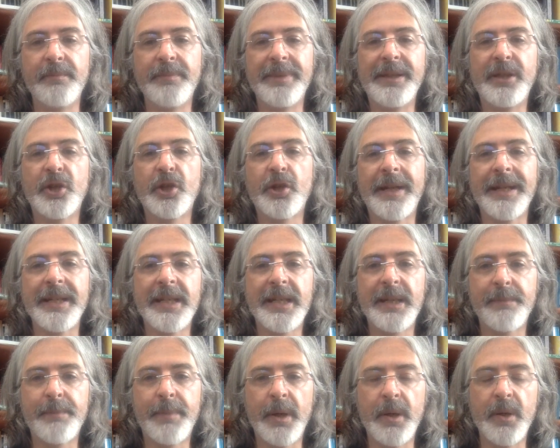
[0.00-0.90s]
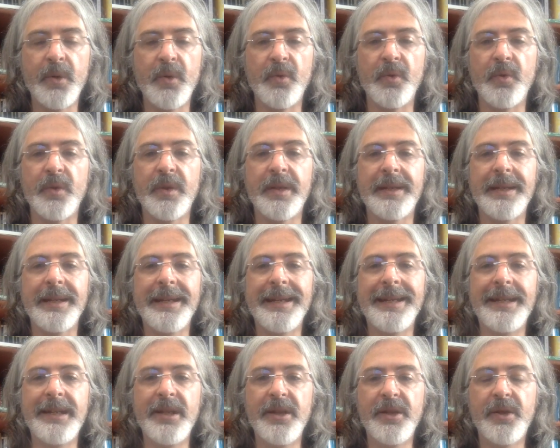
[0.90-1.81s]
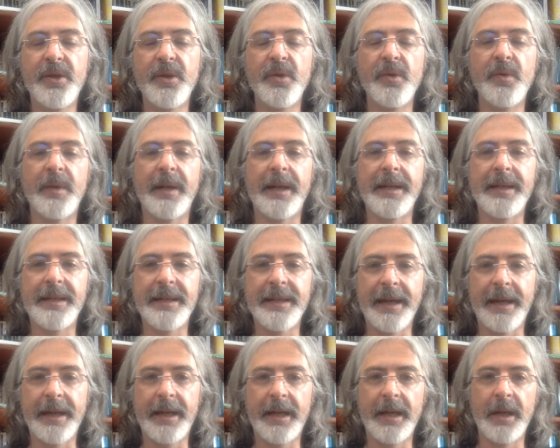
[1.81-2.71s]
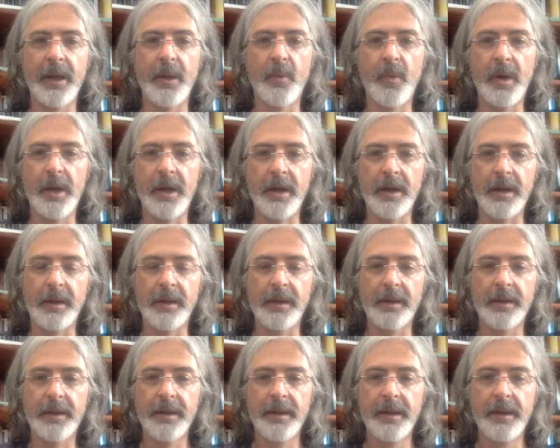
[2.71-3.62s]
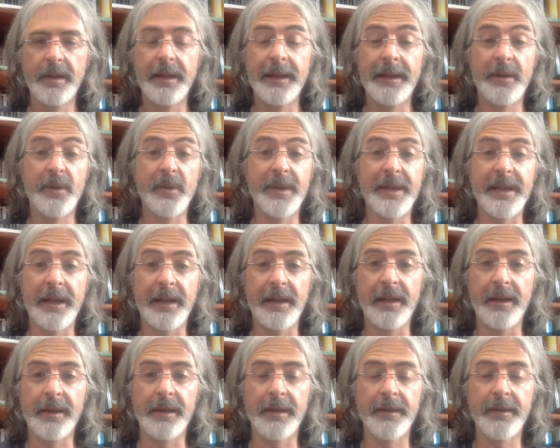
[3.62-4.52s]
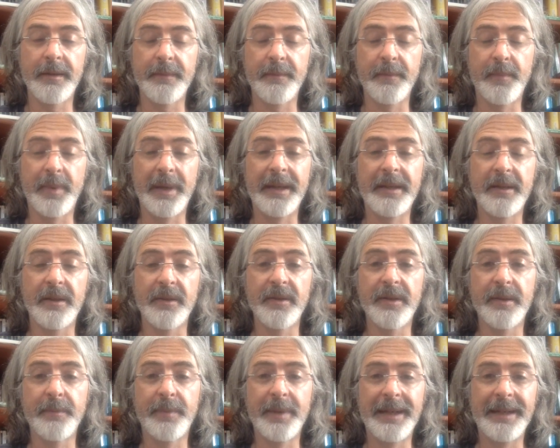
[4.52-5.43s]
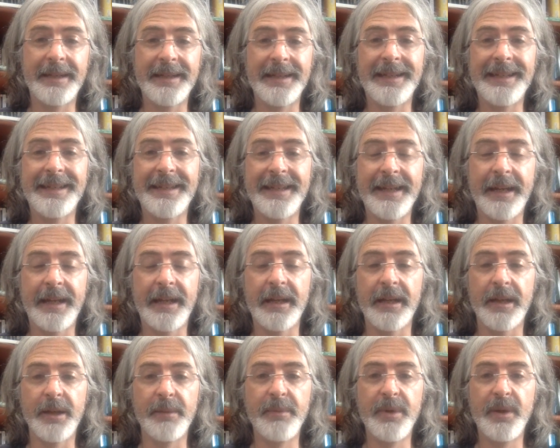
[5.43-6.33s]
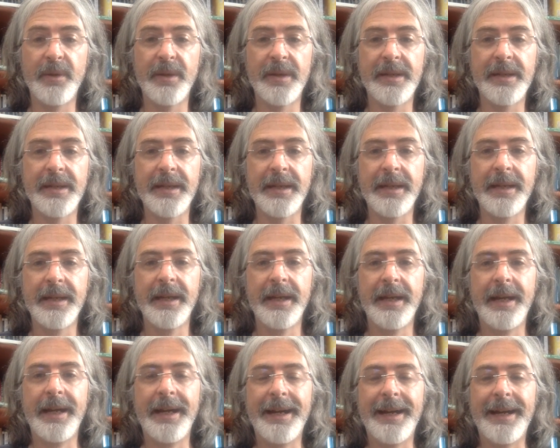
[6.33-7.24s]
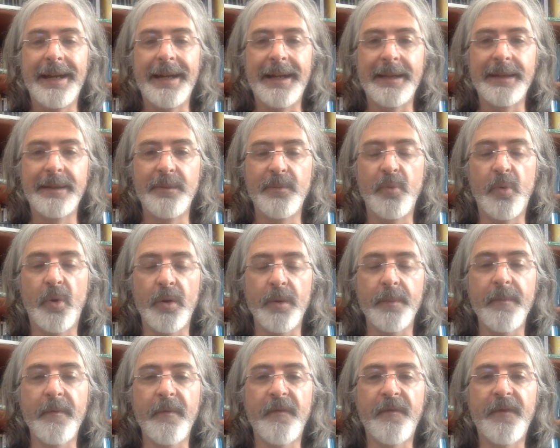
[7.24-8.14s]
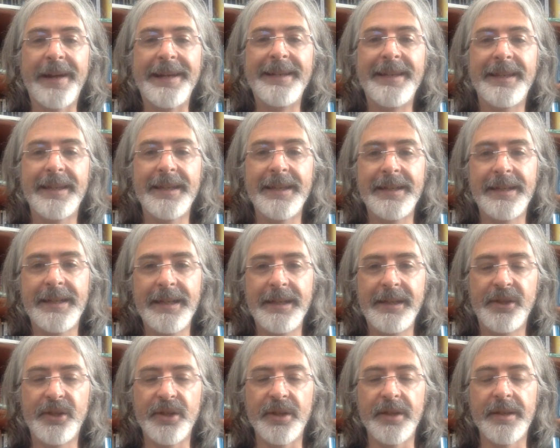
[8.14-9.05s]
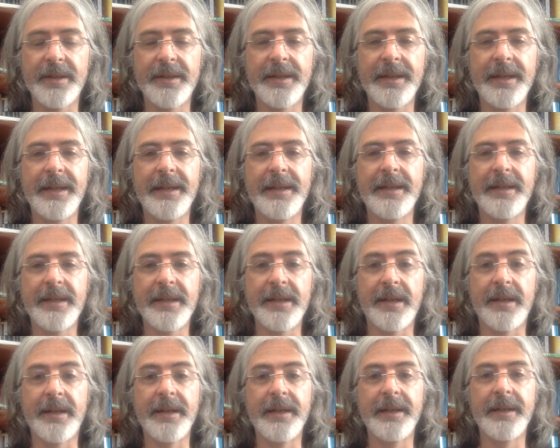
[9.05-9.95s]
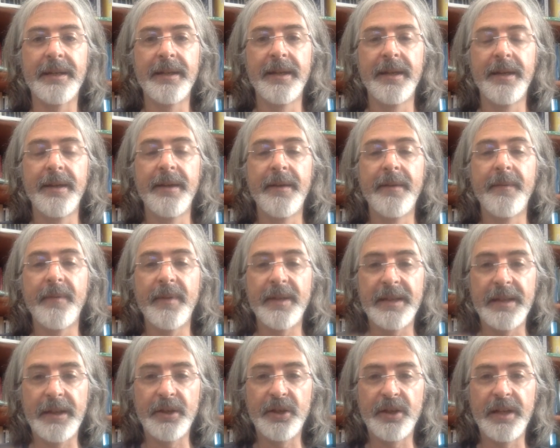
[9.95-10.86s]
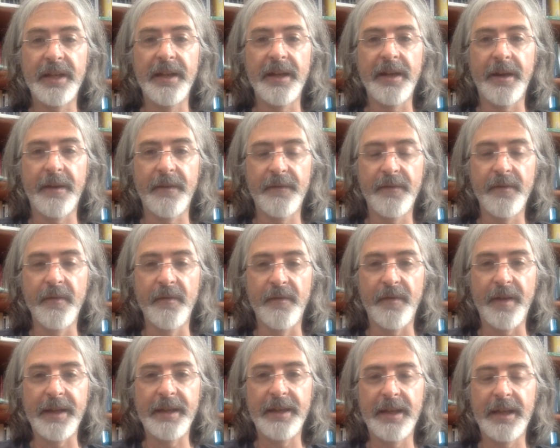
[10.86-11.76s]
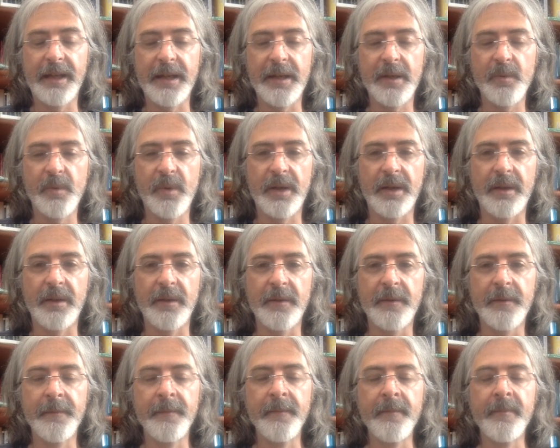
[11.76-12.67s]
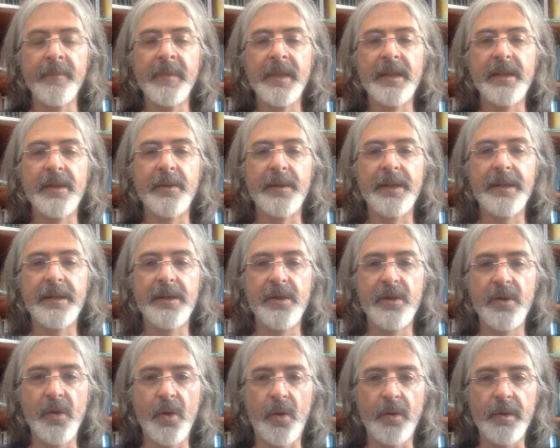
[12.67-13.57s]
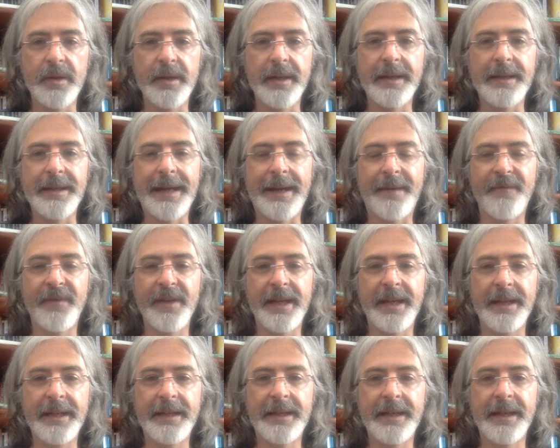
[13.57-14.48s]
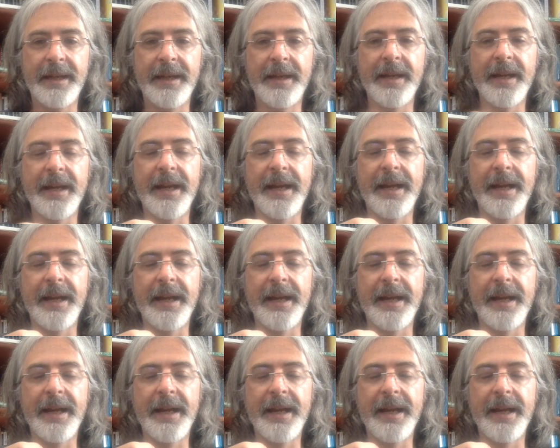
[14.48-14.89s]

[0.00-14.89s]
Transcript: be transposed into a secular world, into a secular, politically secular community, and what faith can teach us inside essentially kind of faithless world. So it's advocating